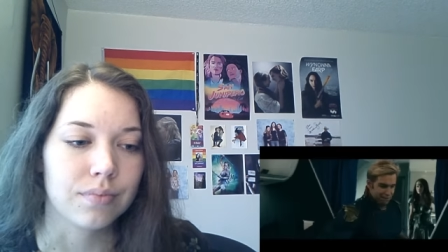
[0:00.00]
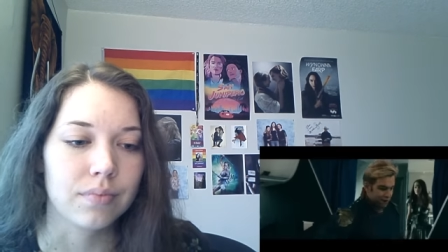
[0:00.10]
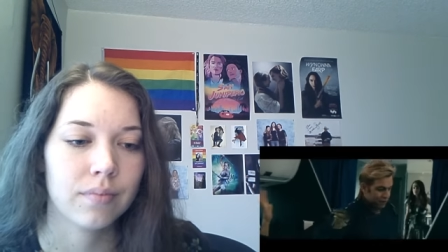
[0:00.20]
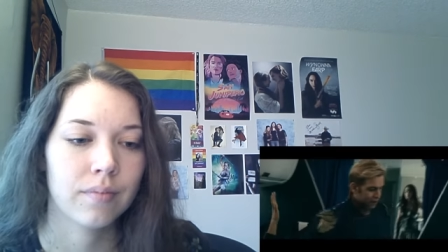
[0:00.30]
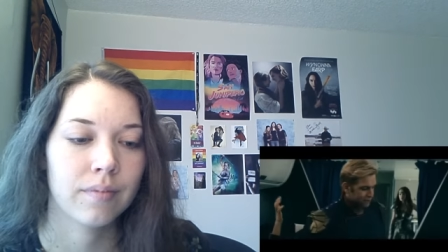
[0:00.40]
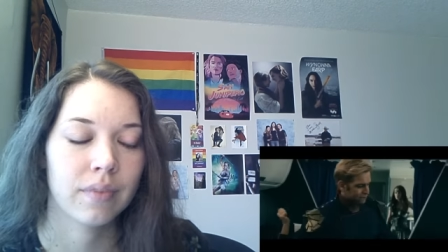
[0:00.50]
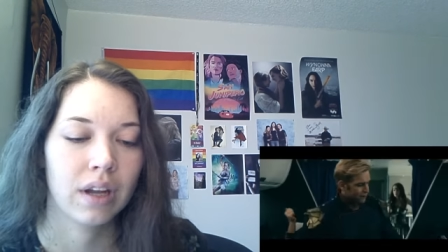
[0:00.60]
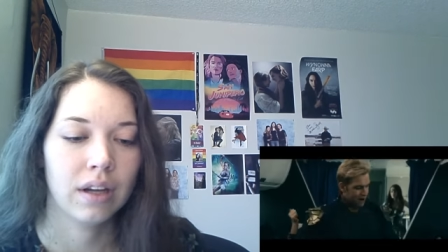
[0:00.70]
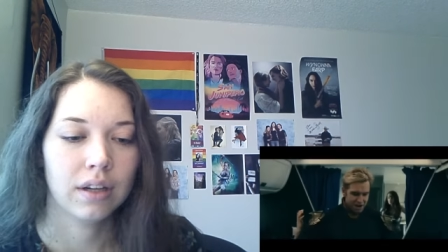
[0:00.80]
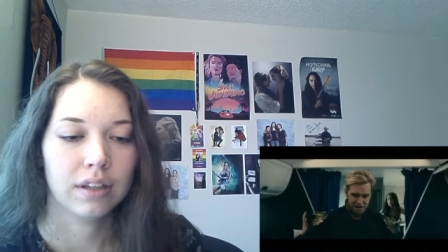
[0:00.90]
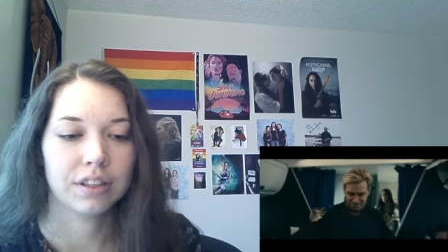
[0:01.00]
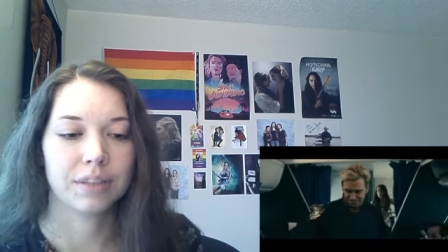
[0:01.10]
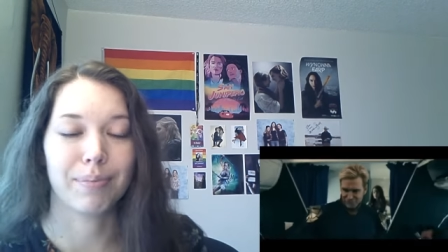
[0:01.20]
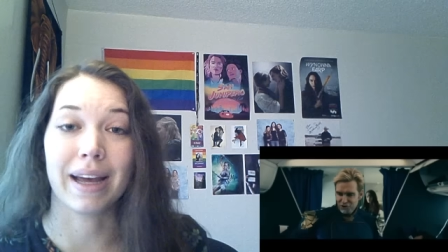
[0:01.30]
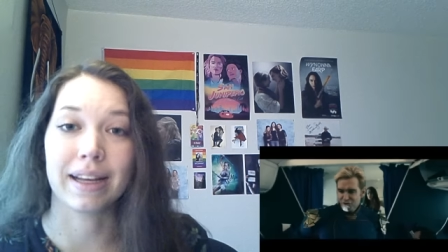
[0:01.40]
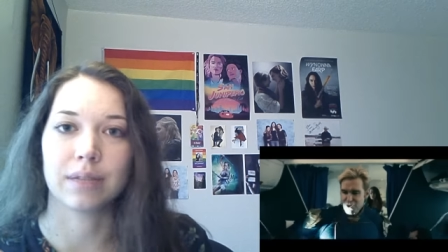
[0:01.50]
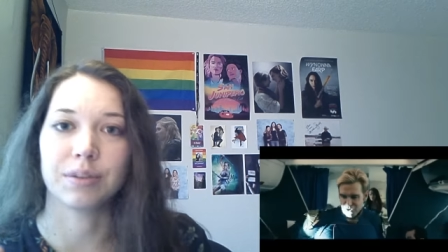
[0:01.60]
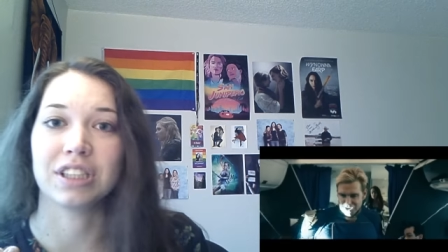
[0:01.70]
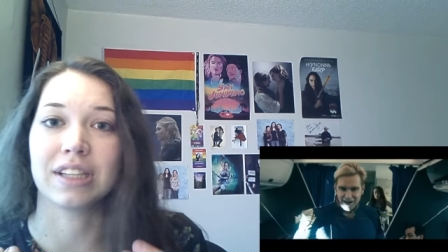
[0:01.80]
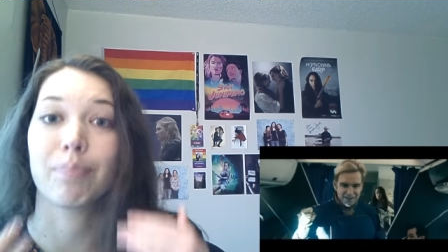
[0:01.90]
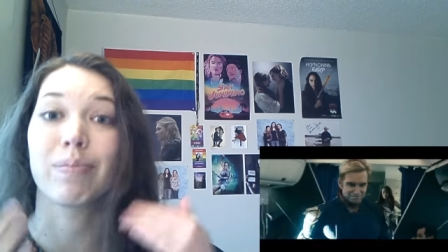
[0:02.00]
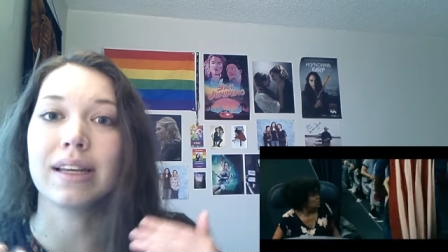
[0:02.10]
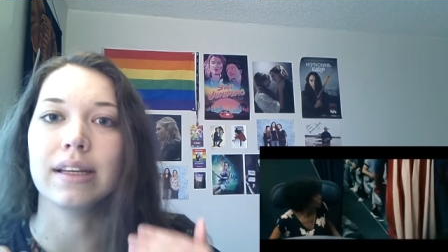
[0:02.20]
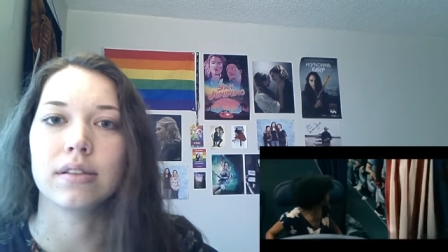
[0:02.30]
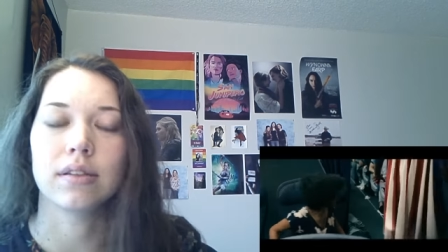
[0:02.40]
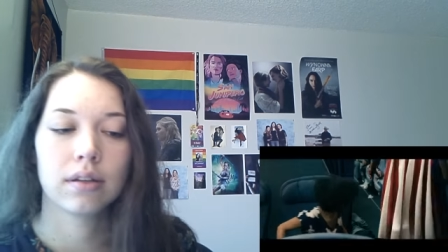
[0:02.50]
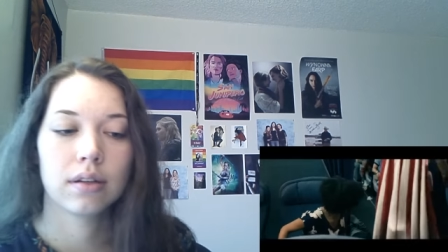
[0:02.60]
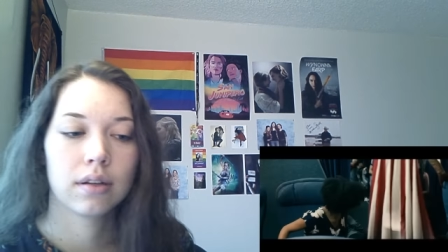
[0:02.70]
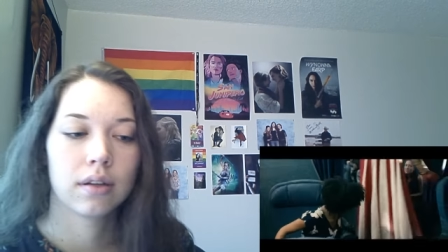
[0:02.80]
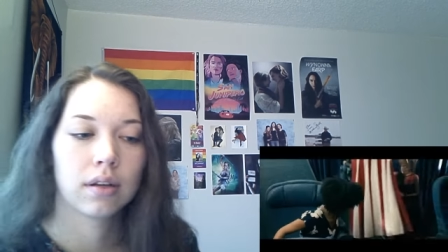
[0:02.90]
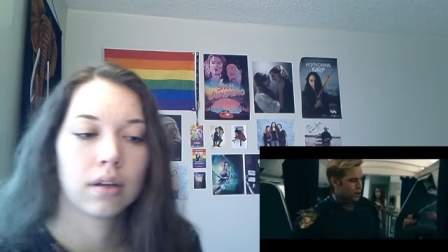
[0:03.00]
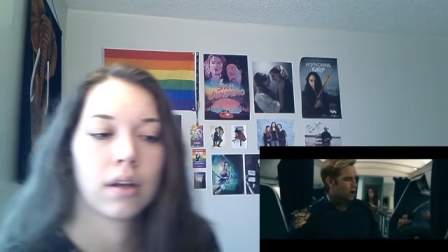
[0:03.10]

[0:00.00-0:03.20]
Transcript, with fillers: Everything's fine. She begs You're him. Okay. She's like, please. You're leaving us?